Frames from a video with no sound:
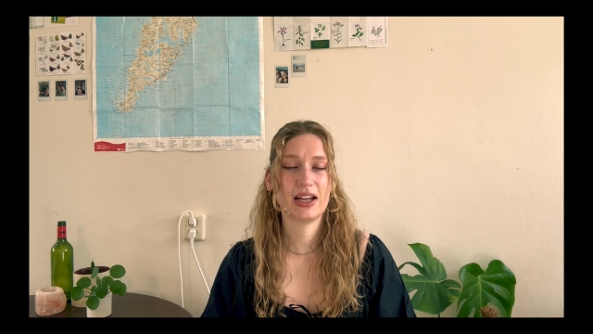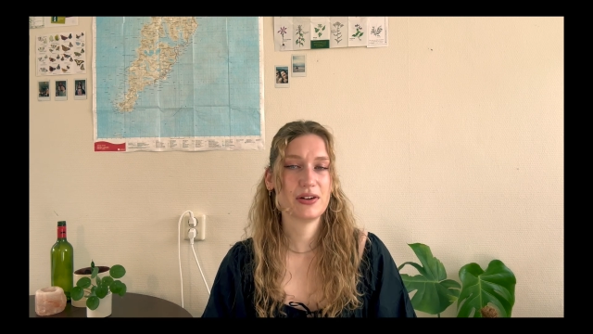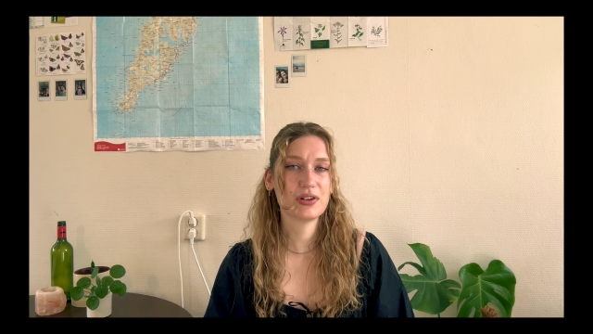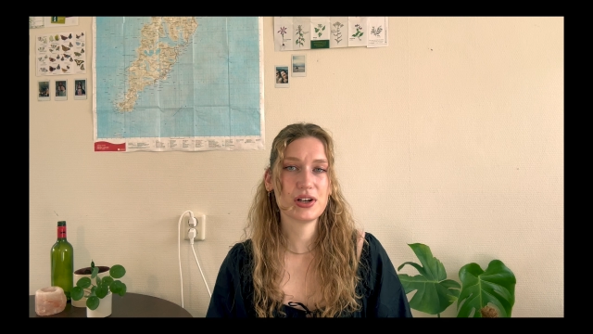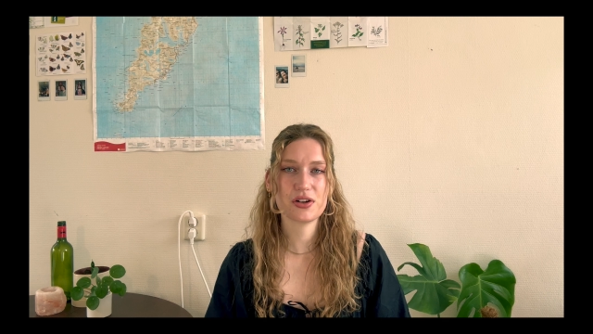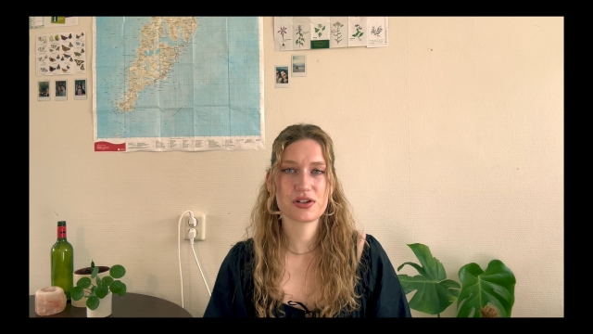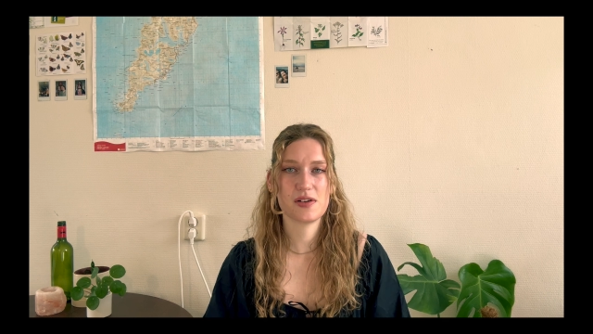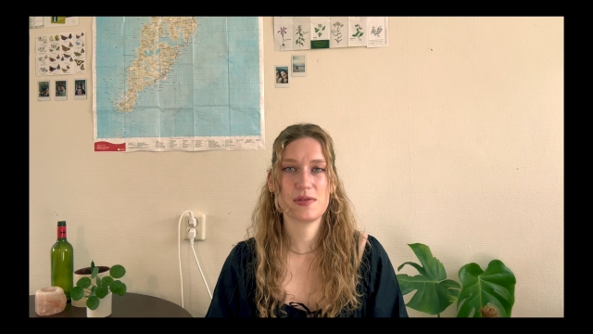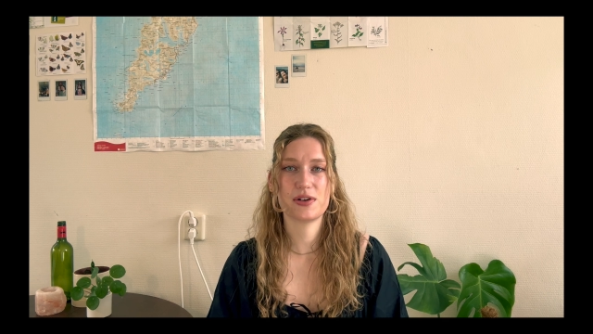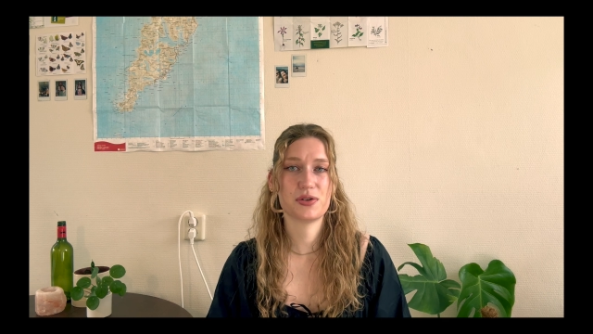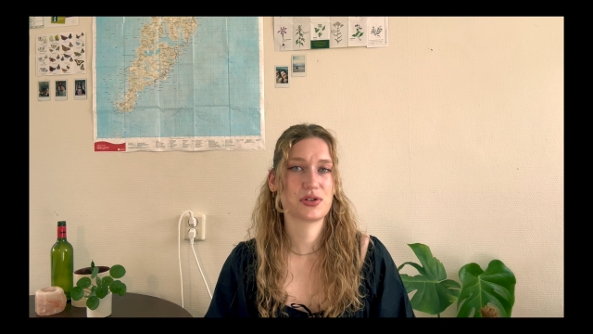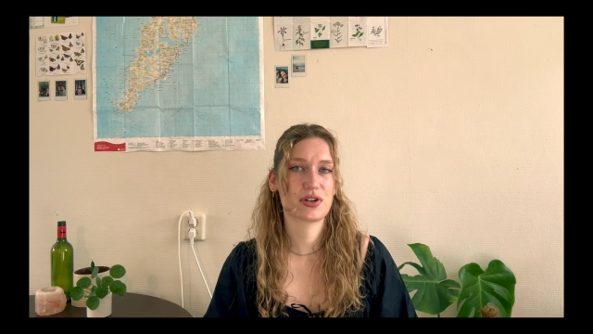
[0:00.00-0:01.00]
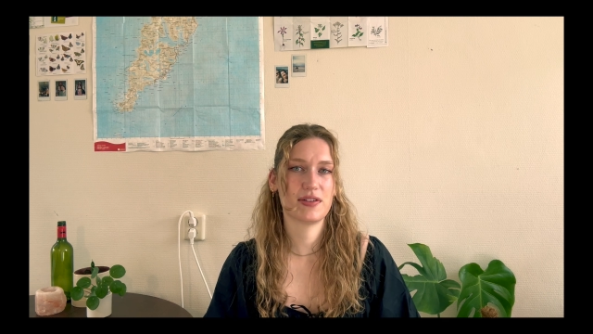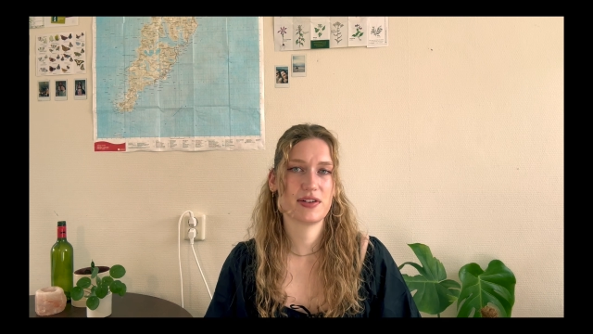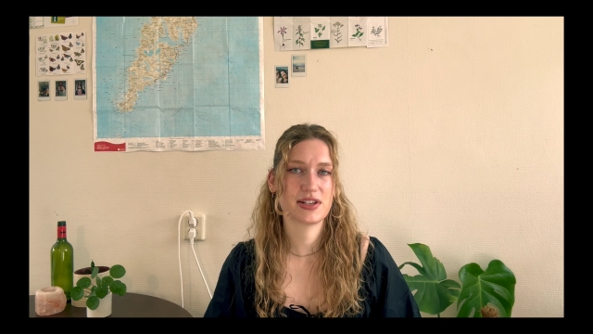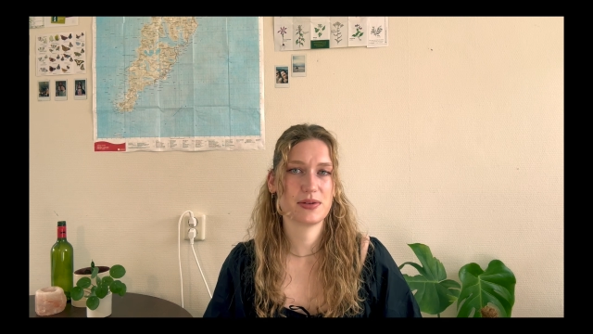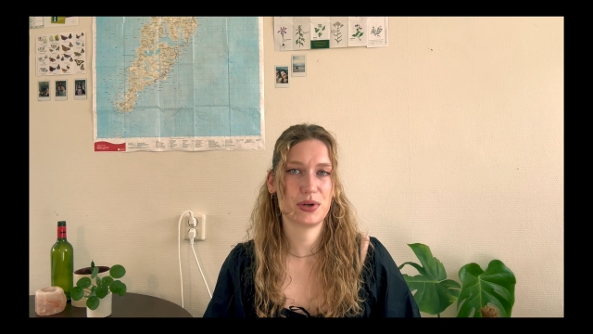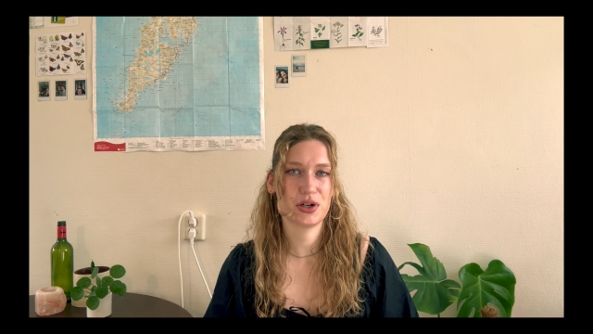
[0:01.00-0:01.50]
If you know someone who's
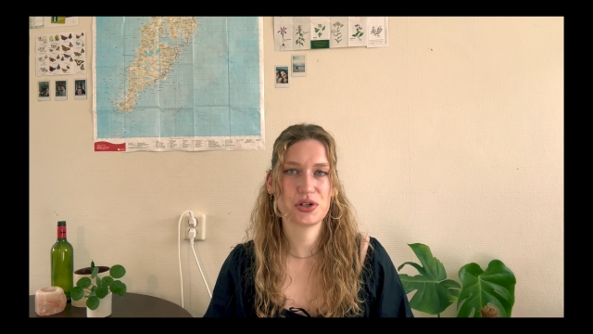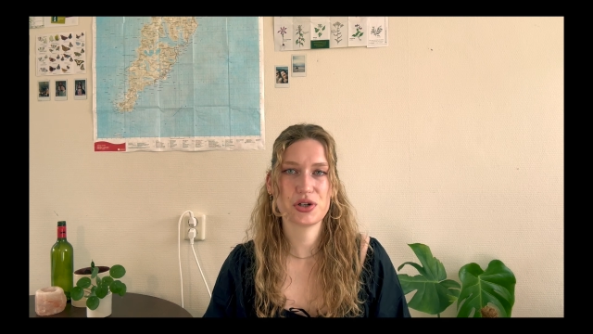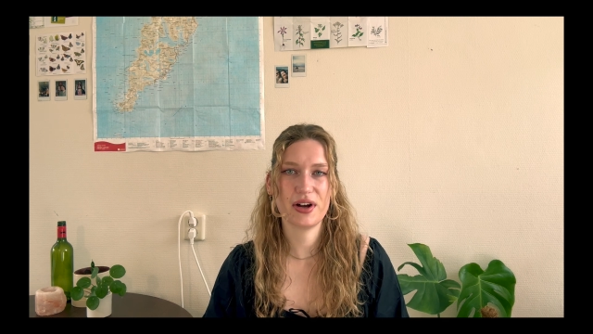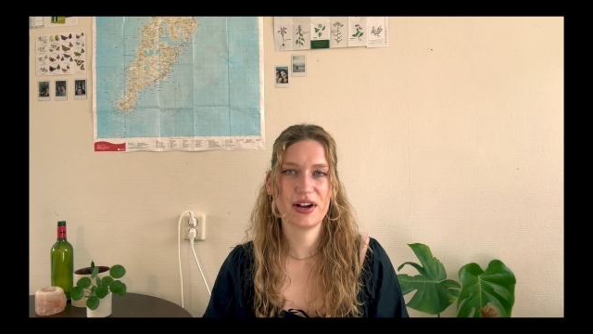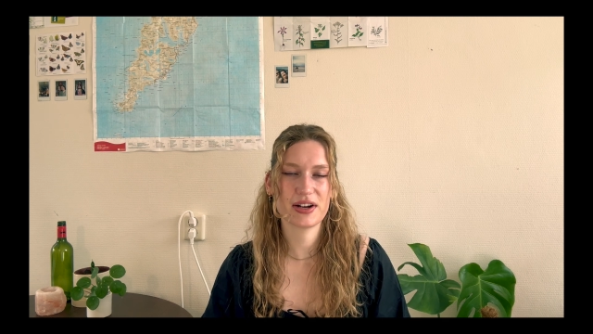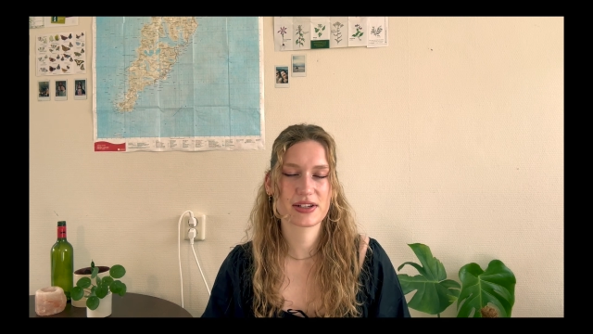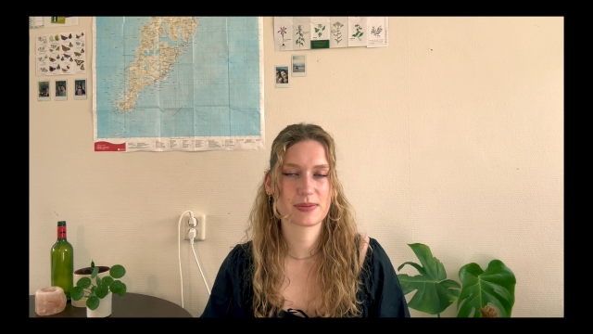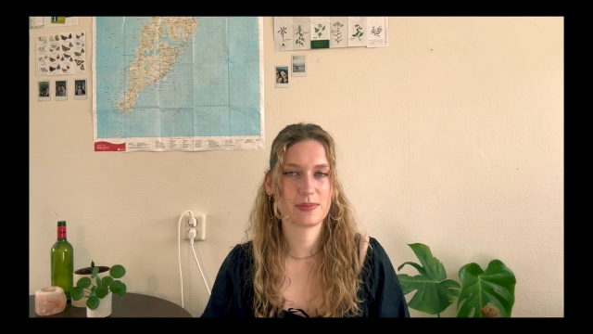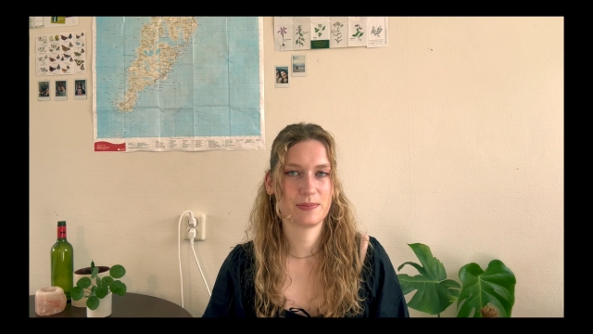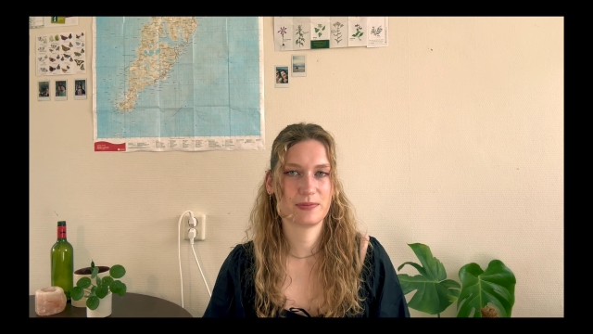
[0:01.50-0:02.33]
curious about sharks,